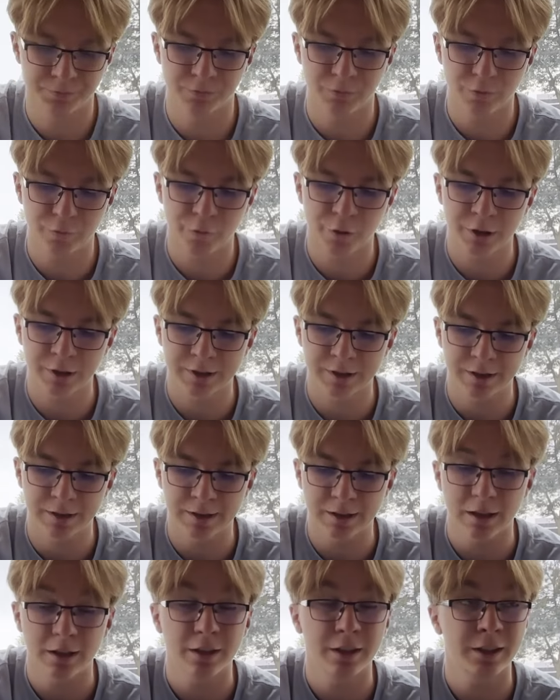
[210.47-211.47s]
First
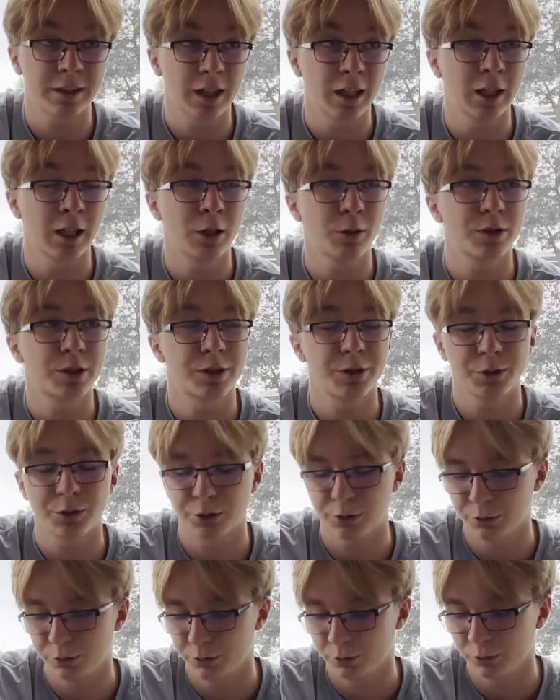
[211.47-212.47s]
is it allows you
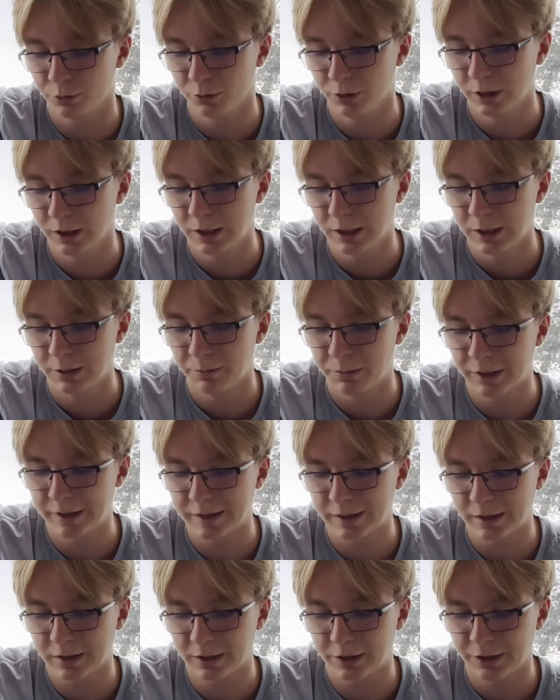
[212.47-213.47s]
to
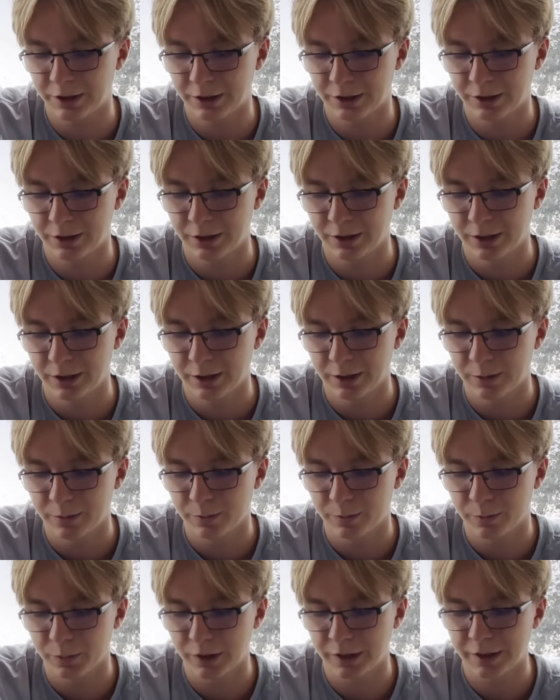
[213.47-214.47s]
basically
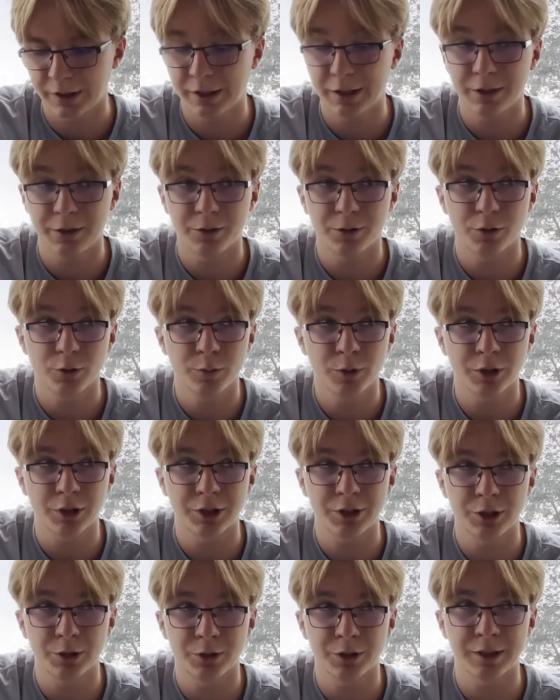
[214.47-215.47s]
play 2
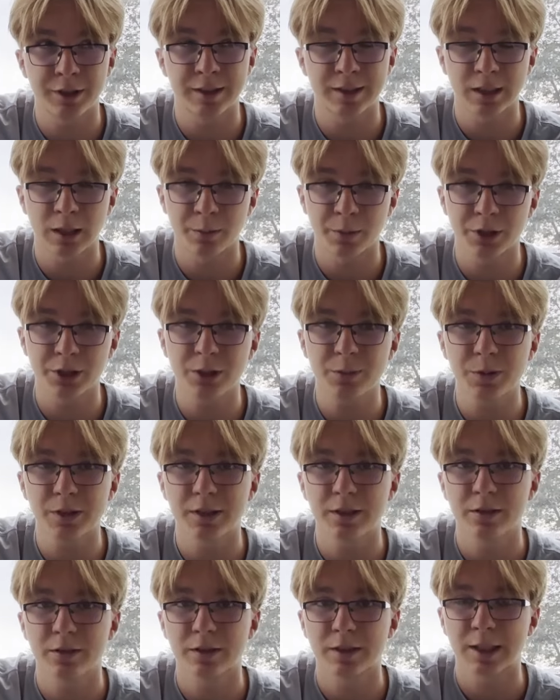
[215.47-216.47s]
Monkey Dory in some
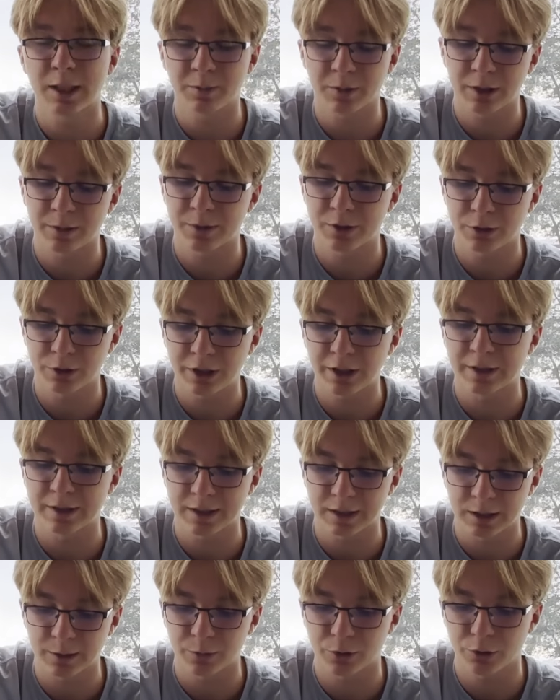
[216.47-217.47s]
matchups. Sometimes you can
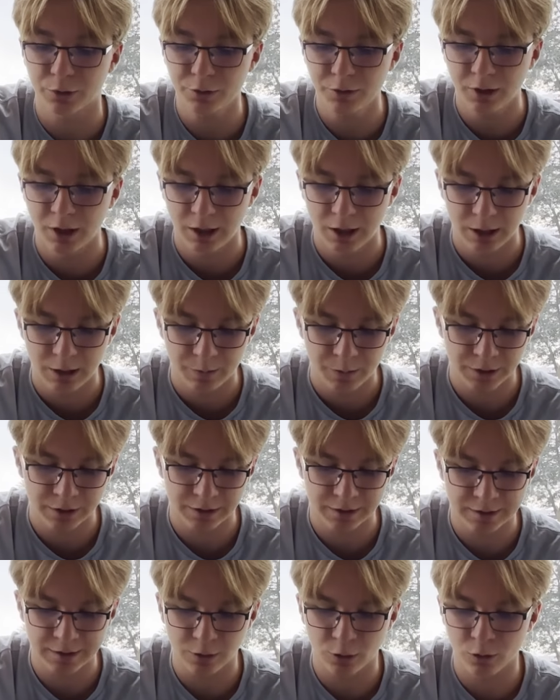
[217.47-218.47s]
set up 2, but
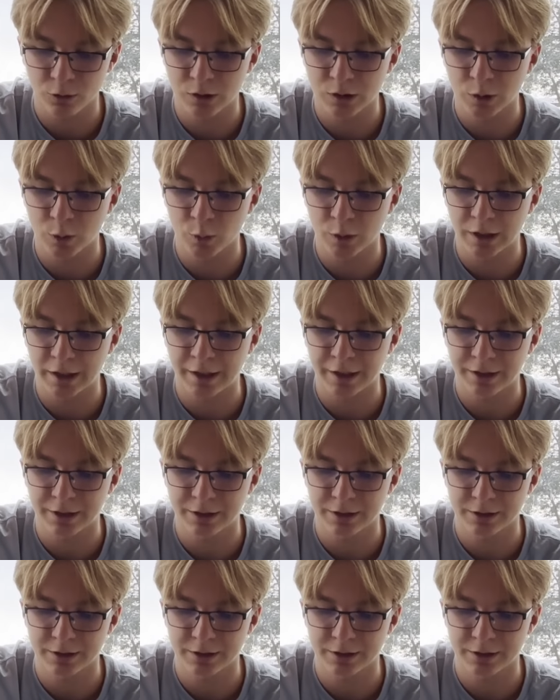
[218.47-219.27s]
it's also like